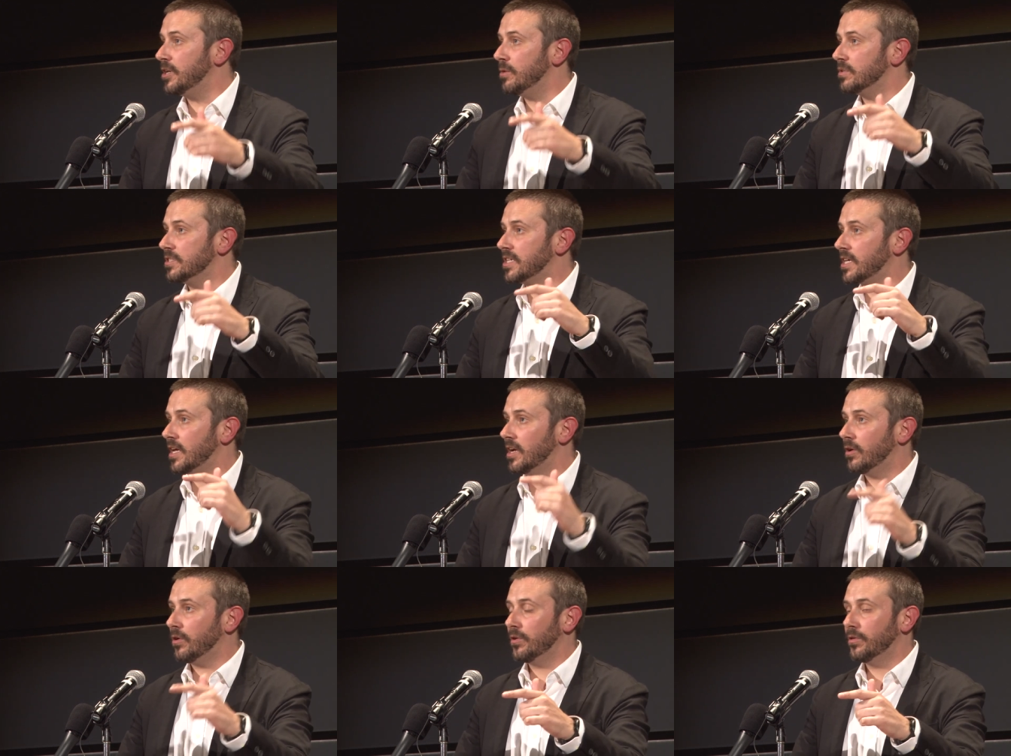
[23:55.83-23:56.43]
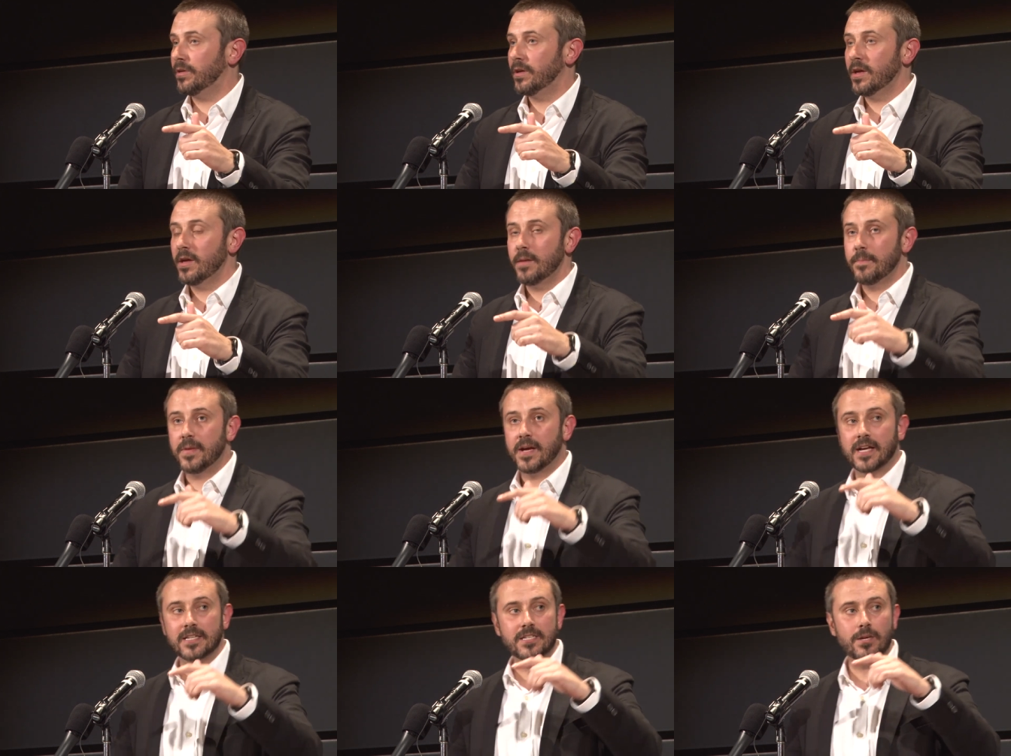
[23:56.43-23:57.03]
He was killed
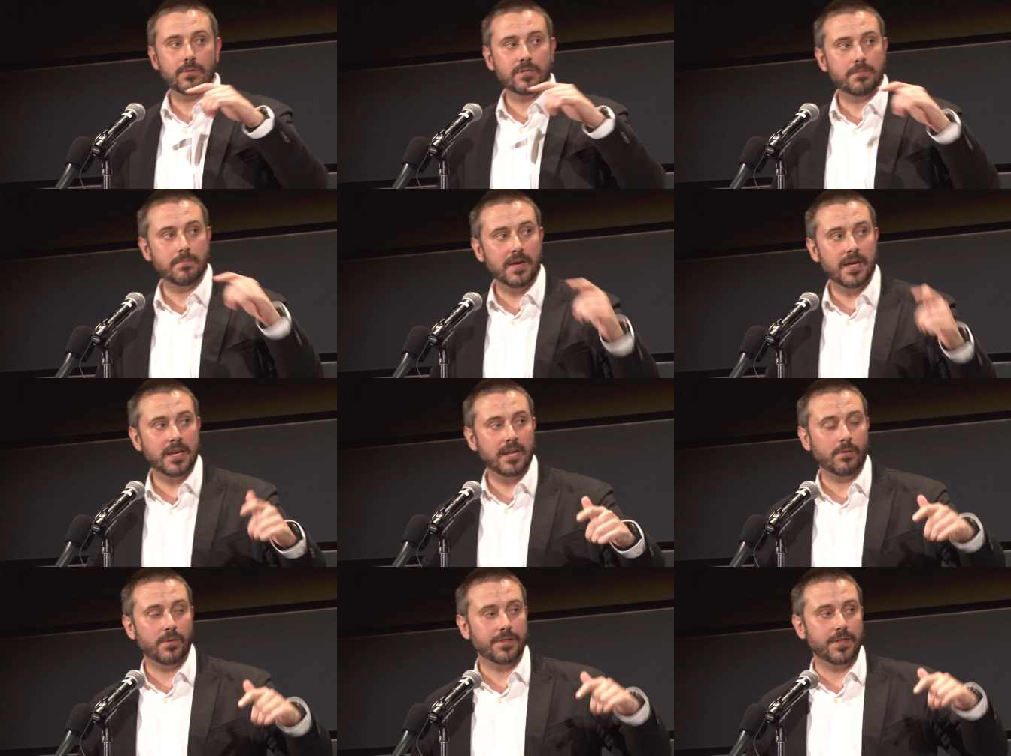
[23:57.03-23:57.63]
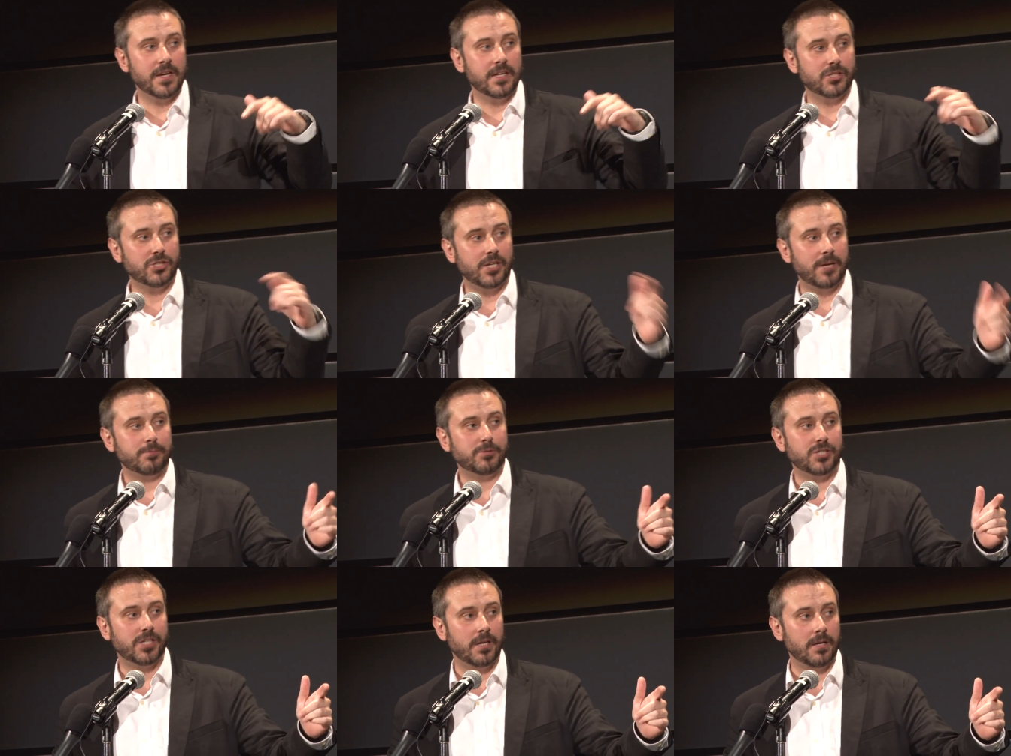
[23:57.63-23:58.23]
because he was meeting with an
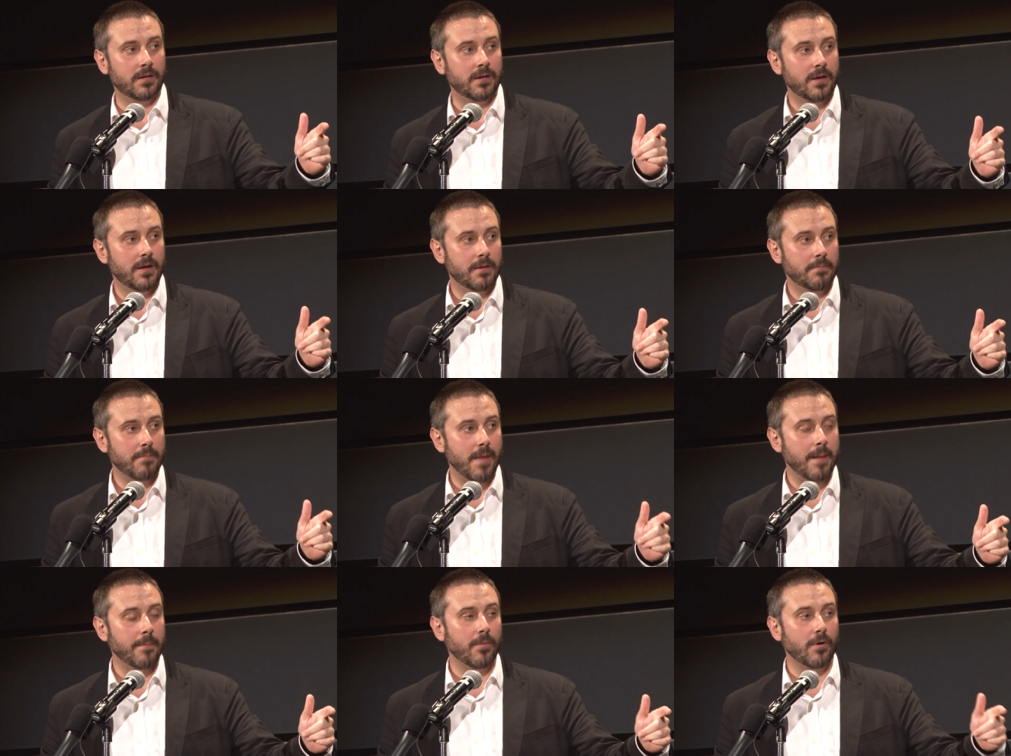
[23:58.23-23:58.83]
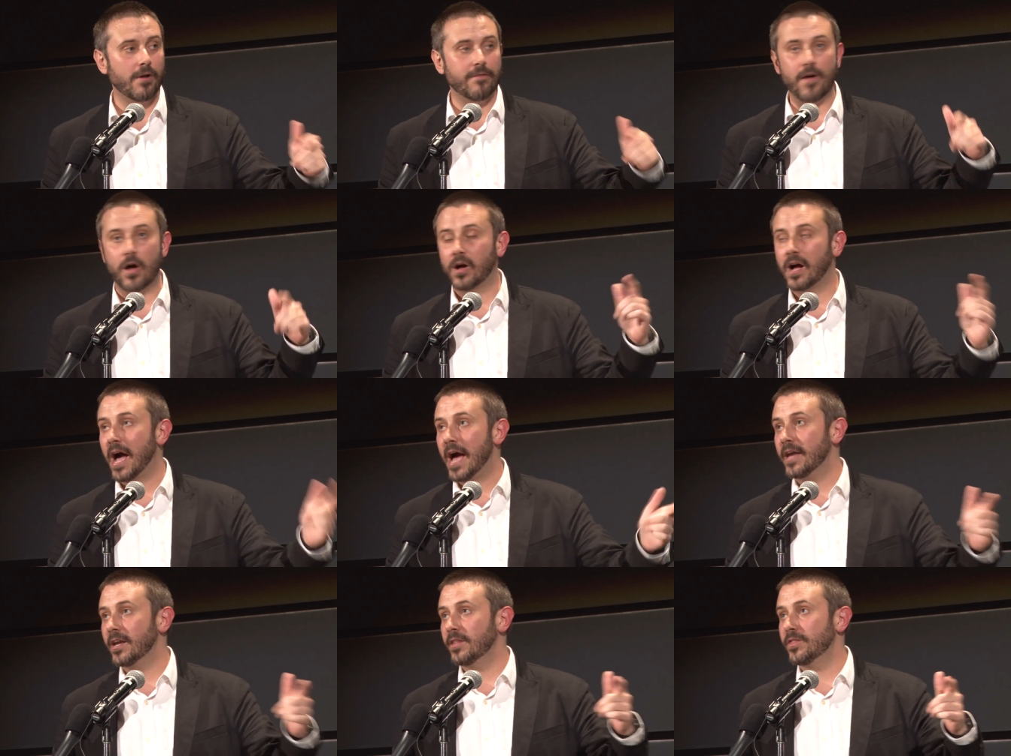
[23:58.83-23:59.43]
Egyptian member of
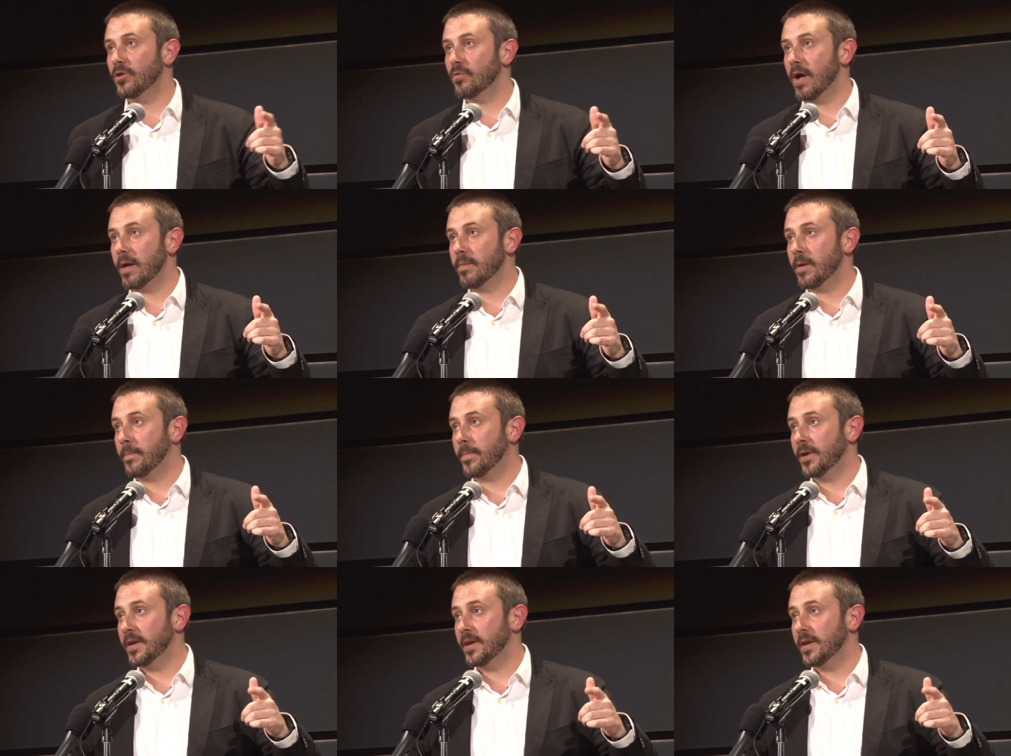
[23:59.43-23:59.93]
al-Qaeda the Arabian